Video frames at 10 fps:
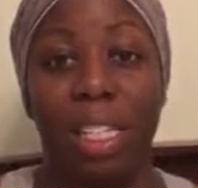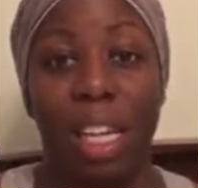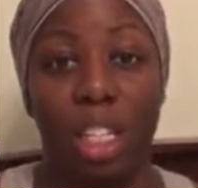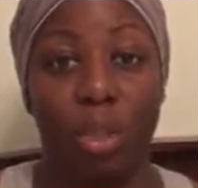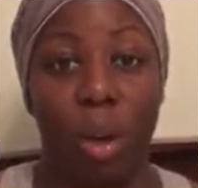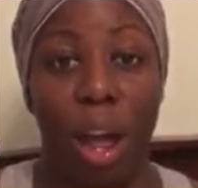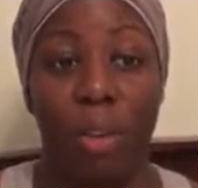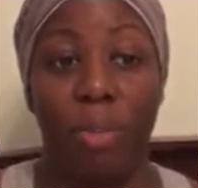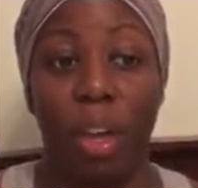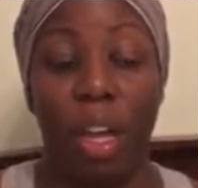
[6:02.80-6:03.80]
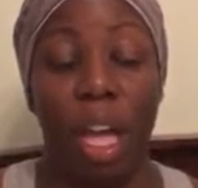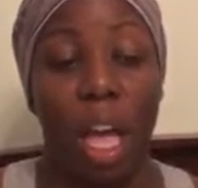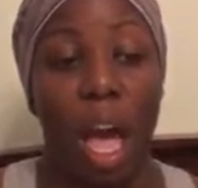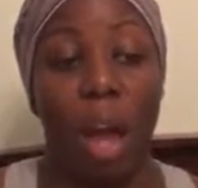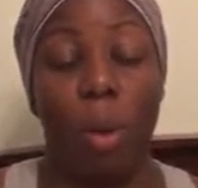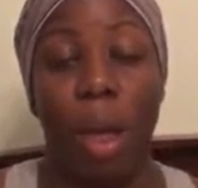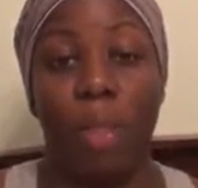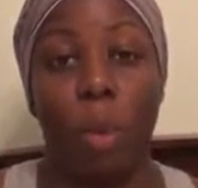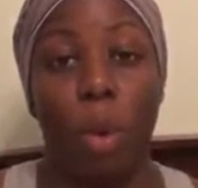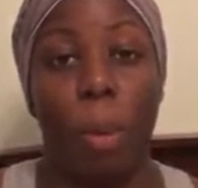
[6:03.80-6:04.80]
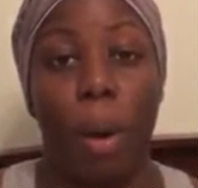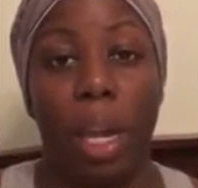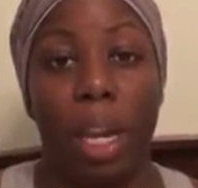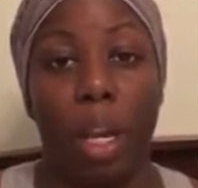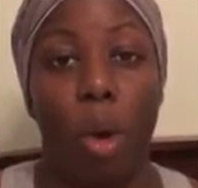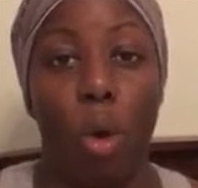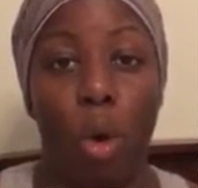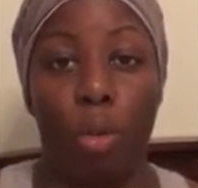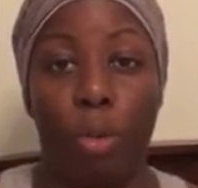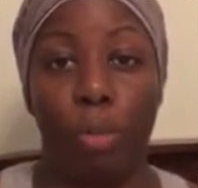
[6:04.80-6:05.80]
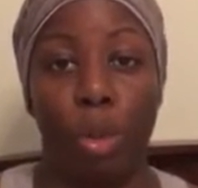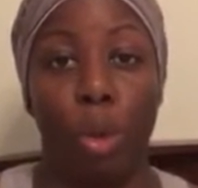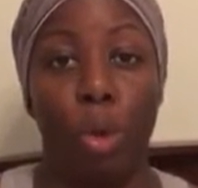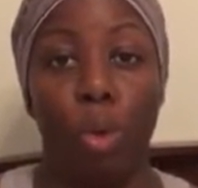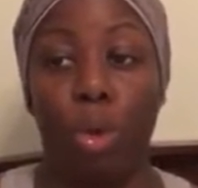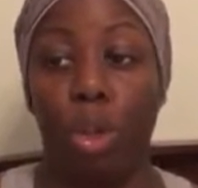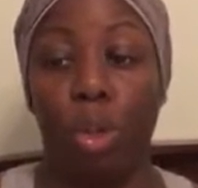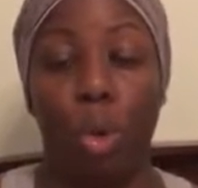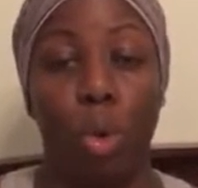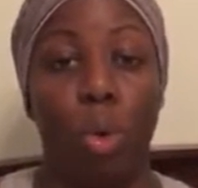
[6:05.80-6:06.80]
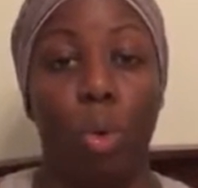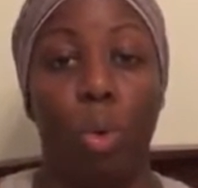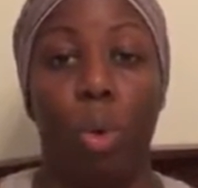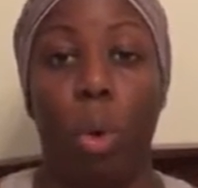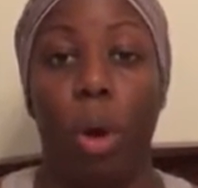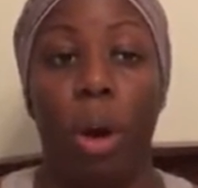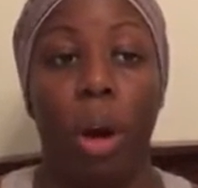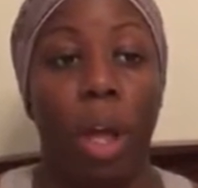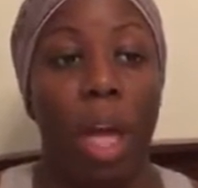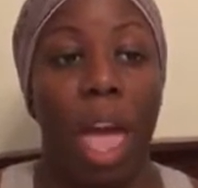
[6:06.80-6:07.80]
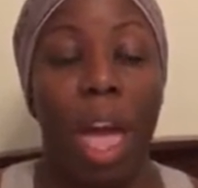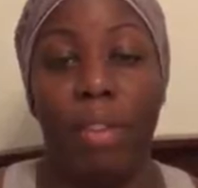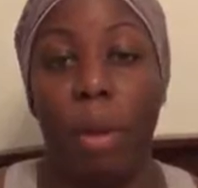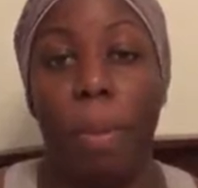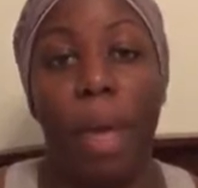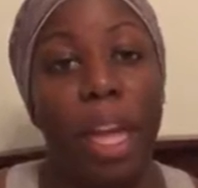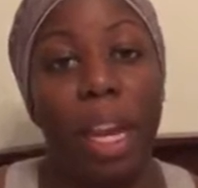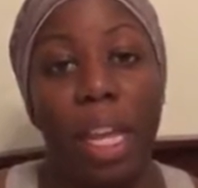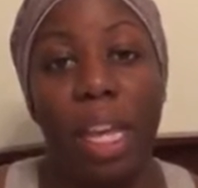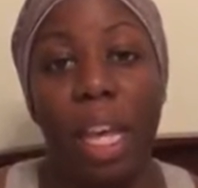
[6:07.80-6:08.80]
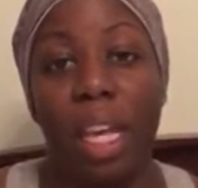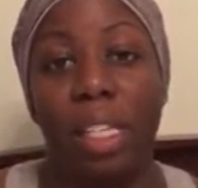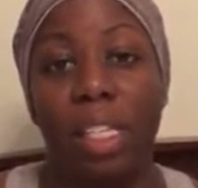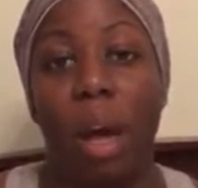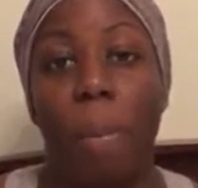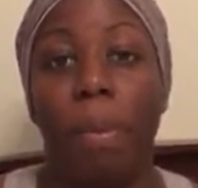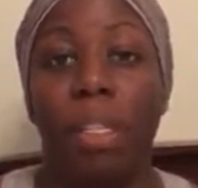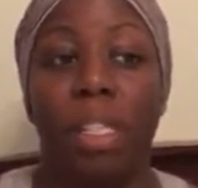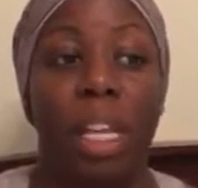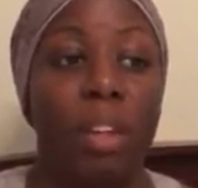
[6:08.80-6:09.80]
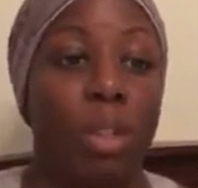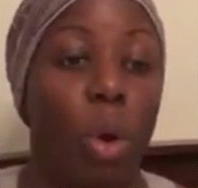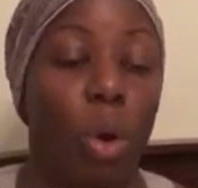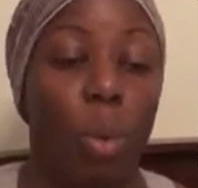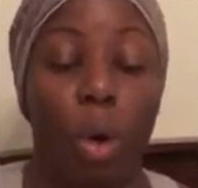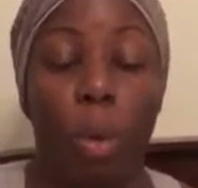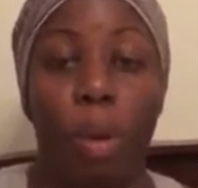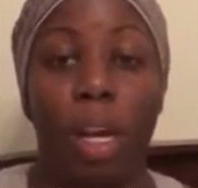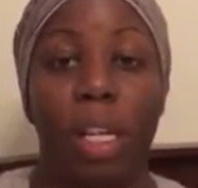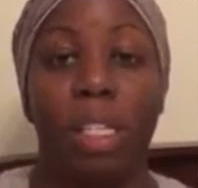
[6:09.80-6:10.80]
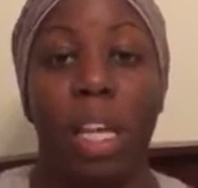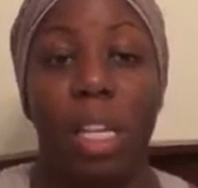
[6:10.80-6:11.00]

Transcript: less traffic. I don't have to worry about getting calls from school to school or having to pick any kids up and Steve's going to work because